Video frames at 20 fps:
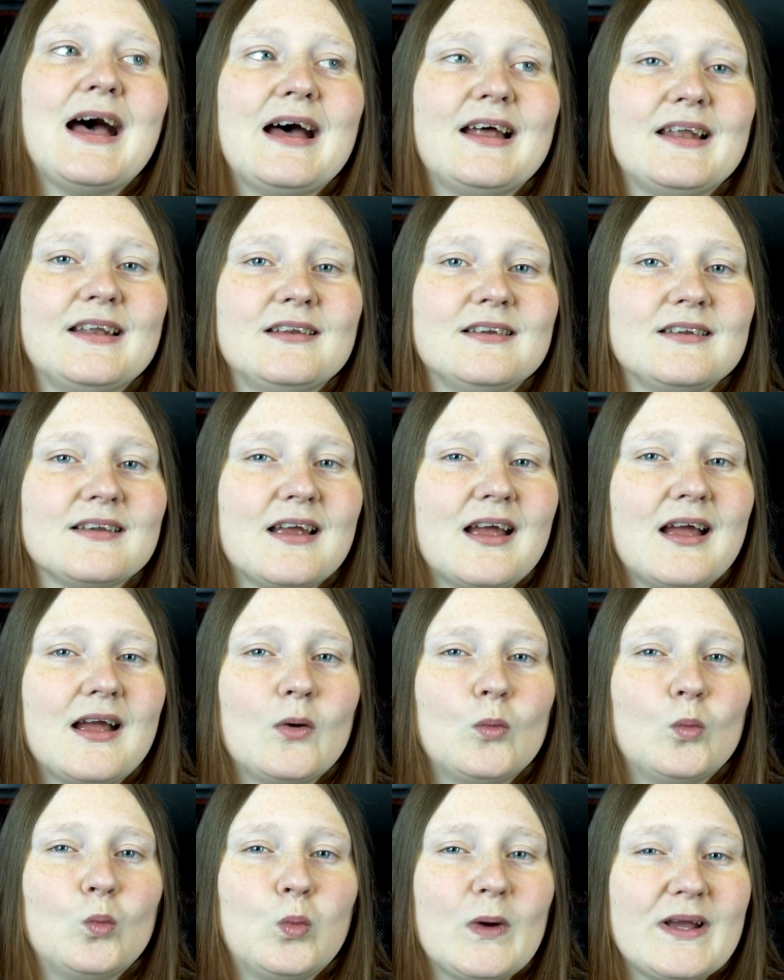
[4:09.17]
And
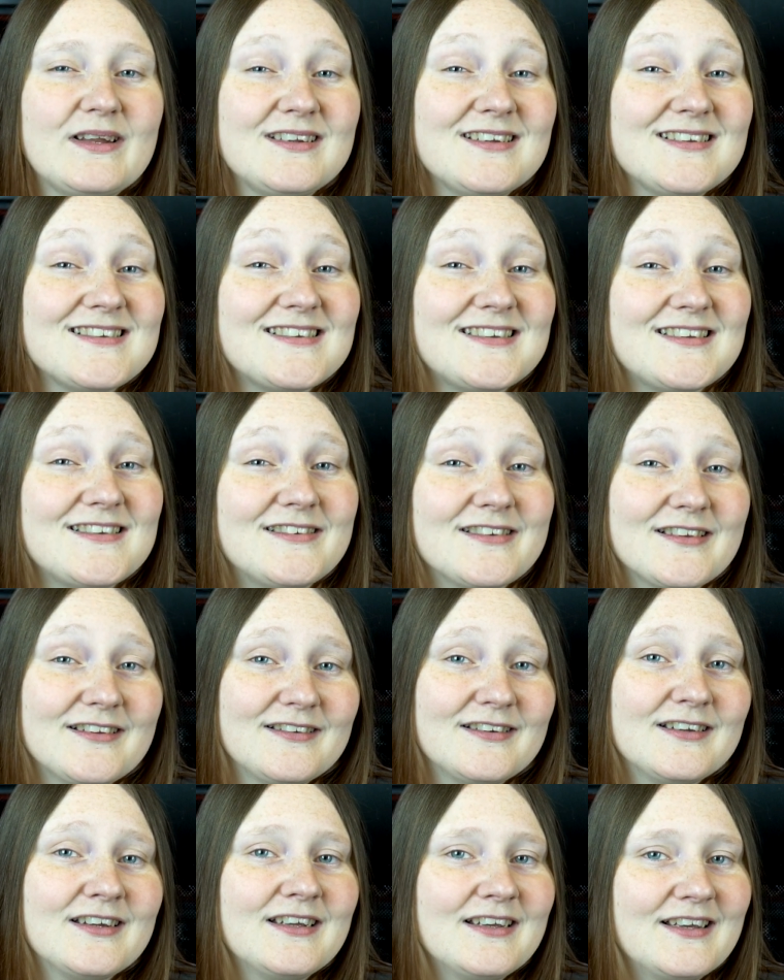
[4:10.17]
wedding
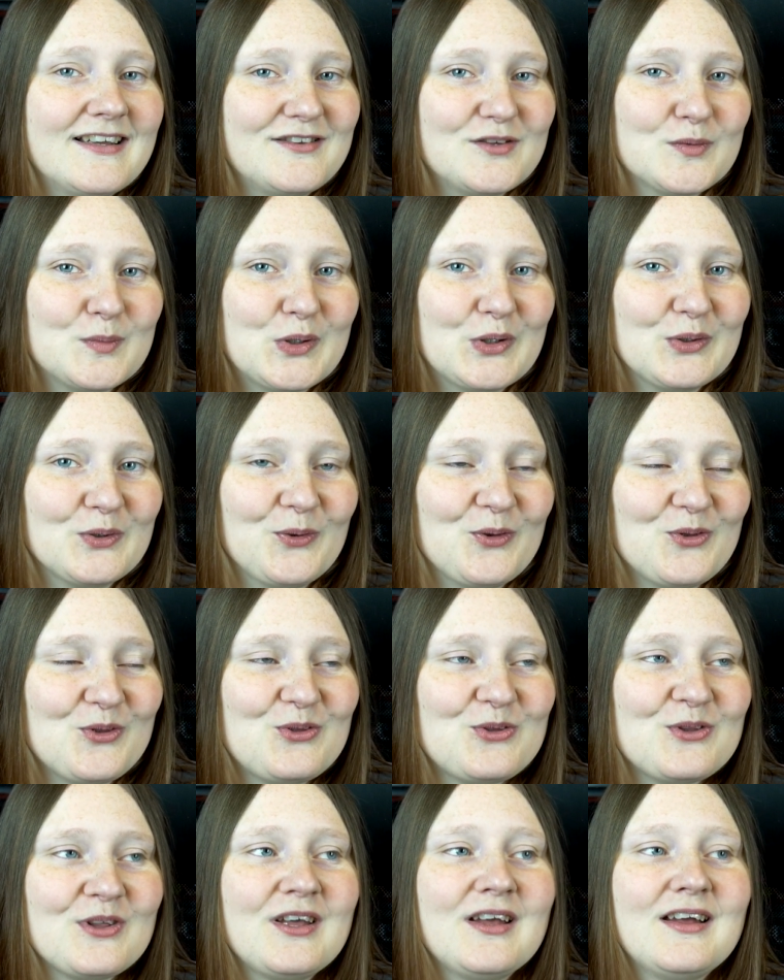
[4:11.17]
season is upon
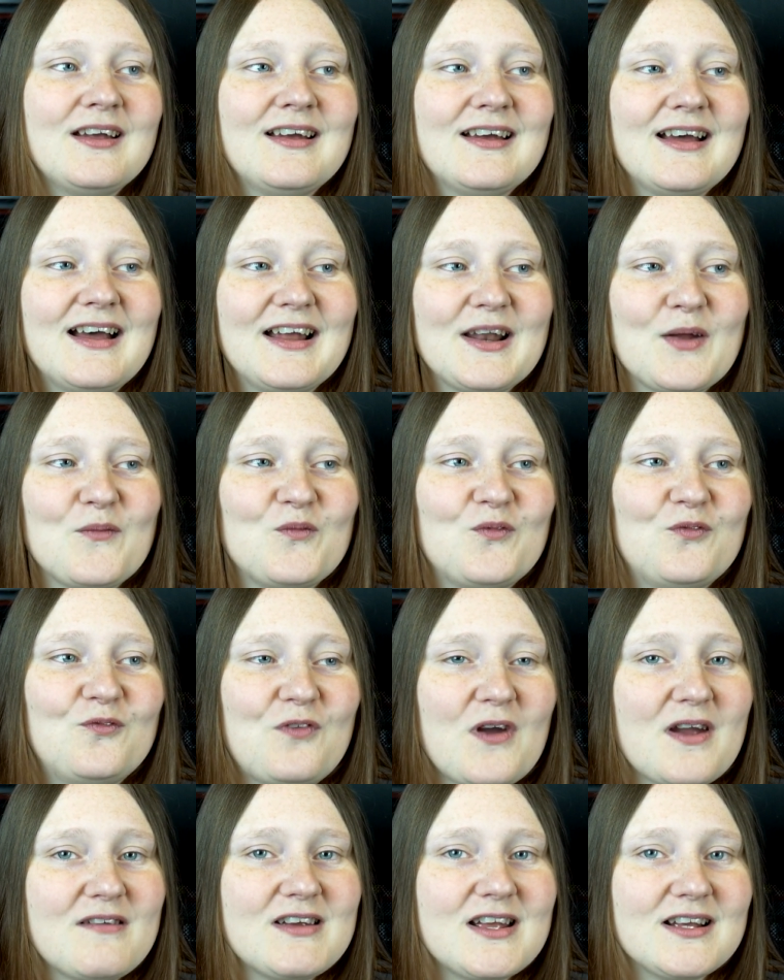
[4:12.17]
us, and I'm
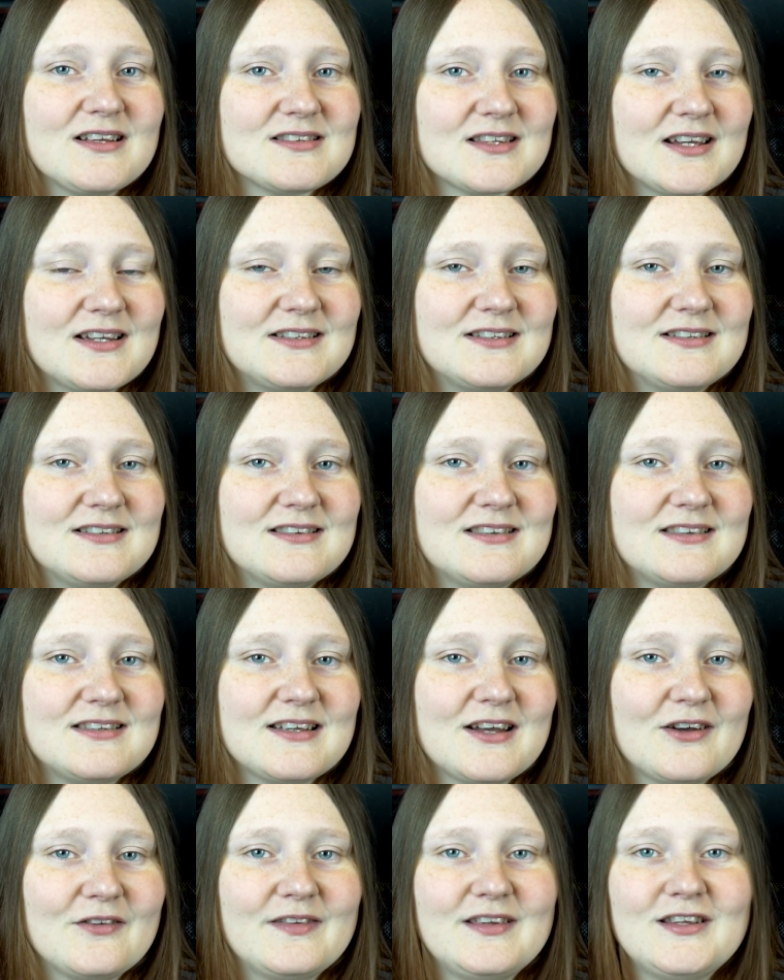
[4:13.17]
very excited to
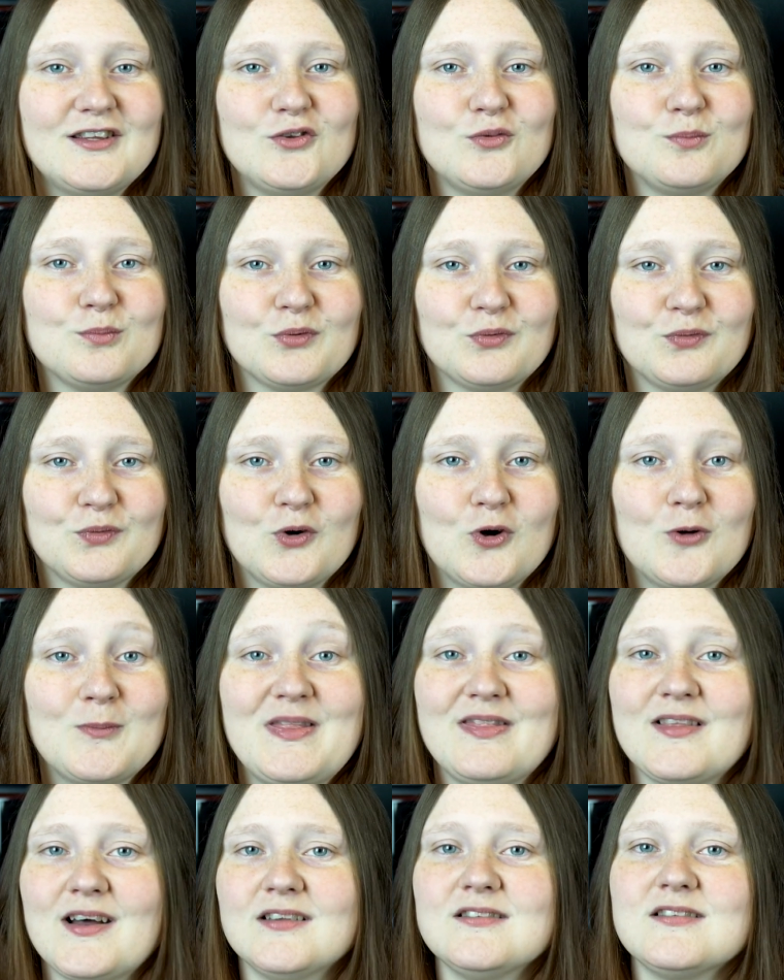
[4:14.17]
see how these perform
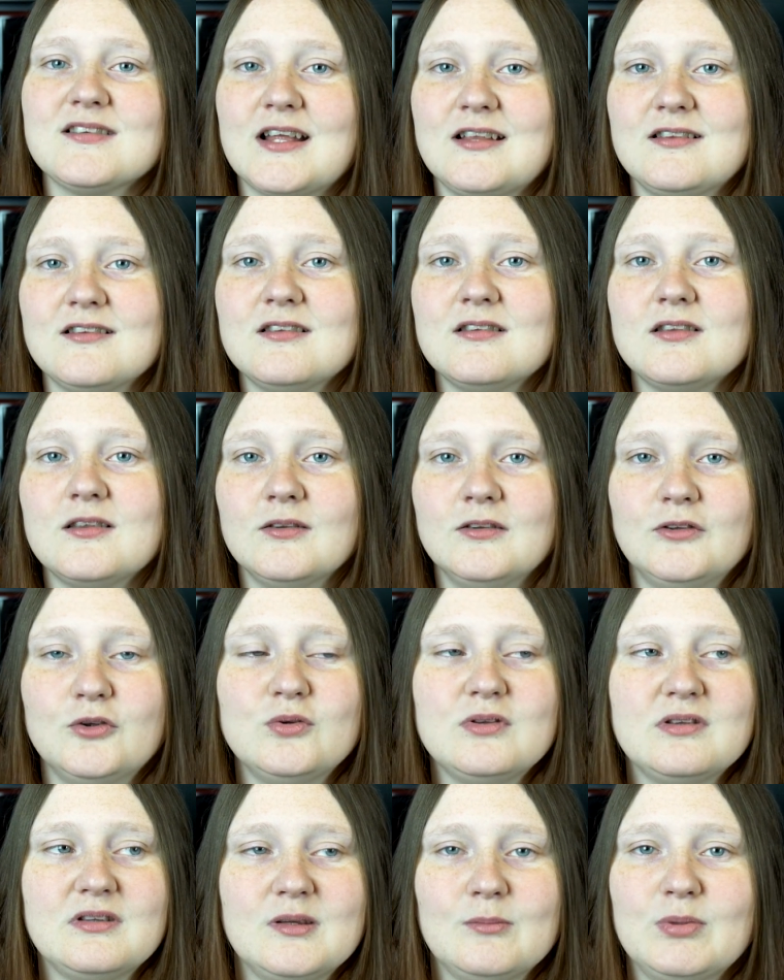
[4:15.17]
in that sense,
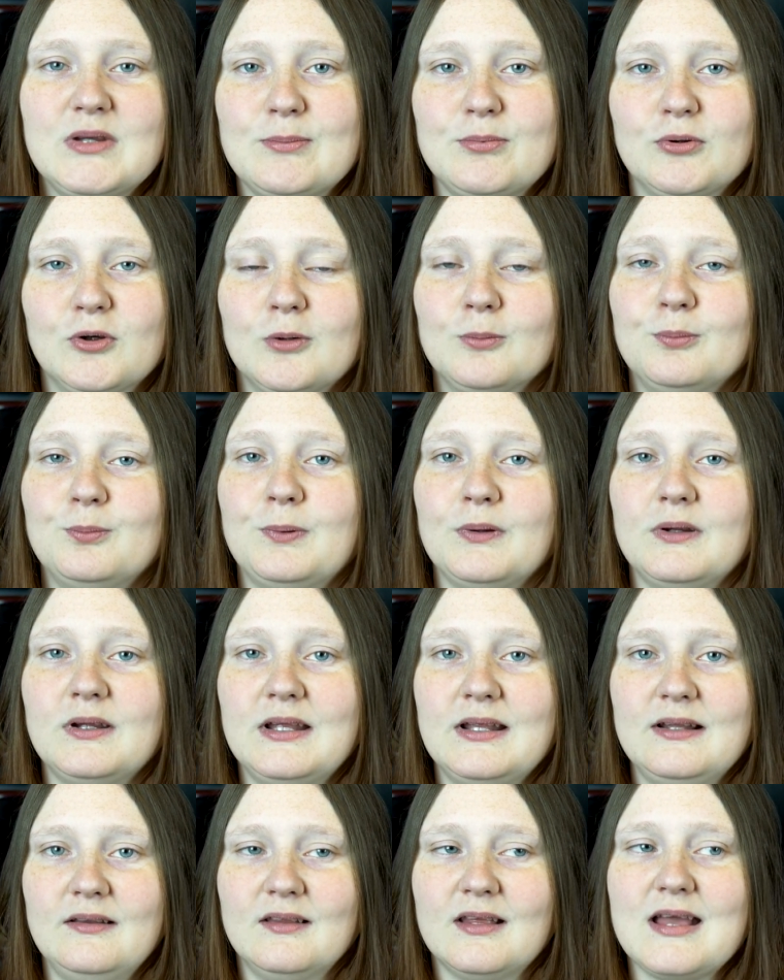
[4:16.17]
loosening people up
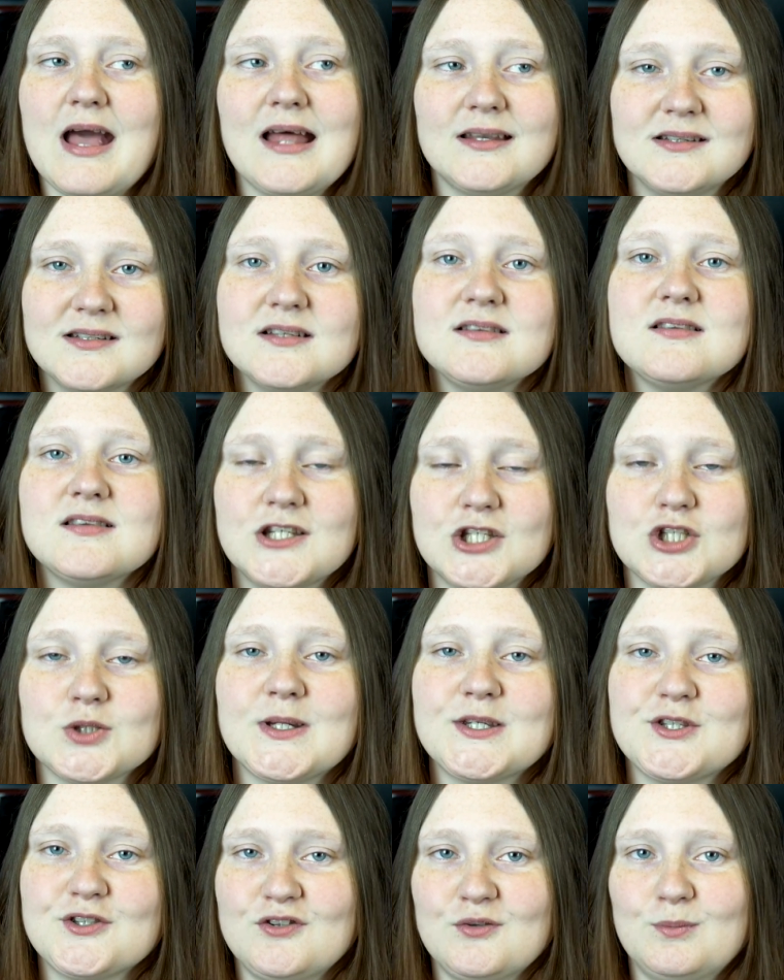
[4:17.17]
in the candid
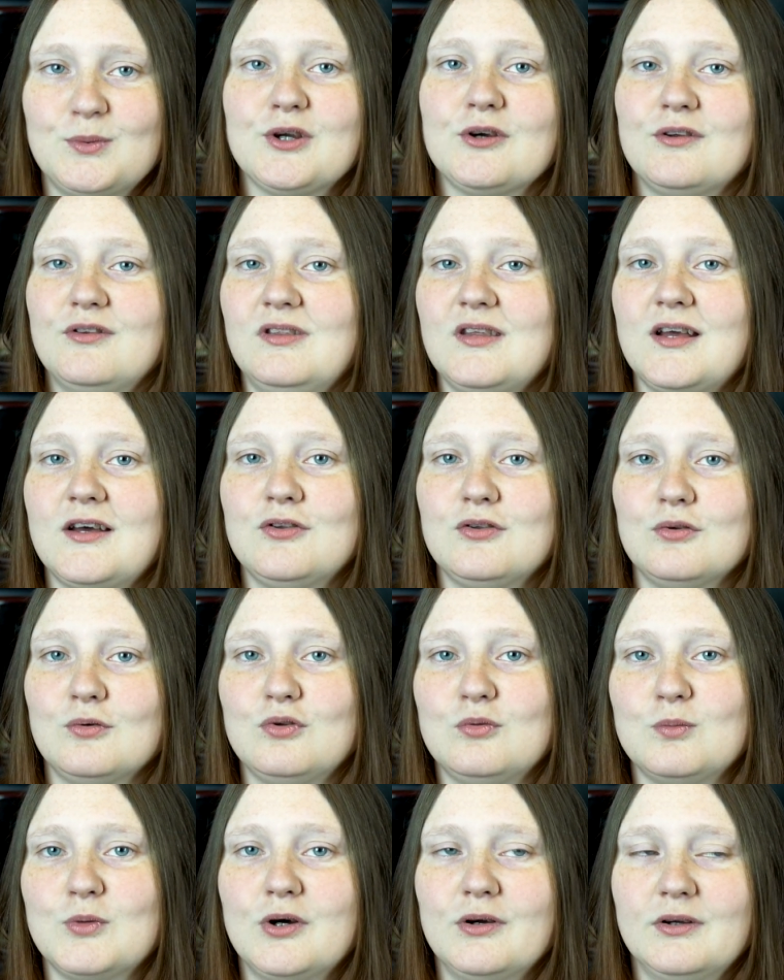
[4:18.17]
situations because they are so
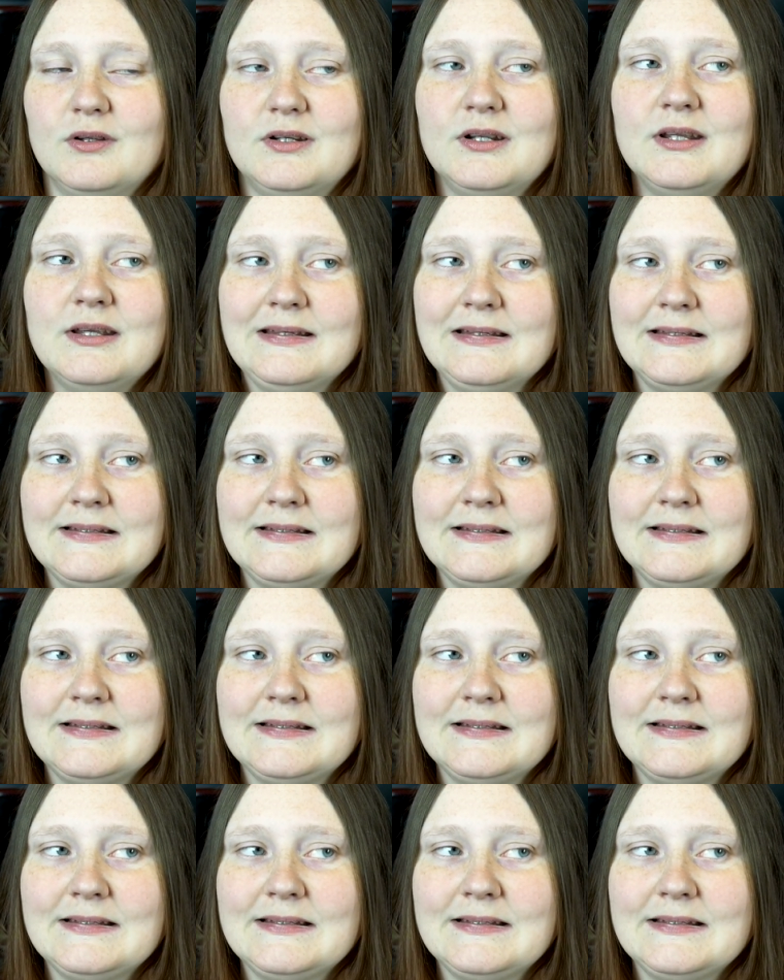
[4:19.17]
small and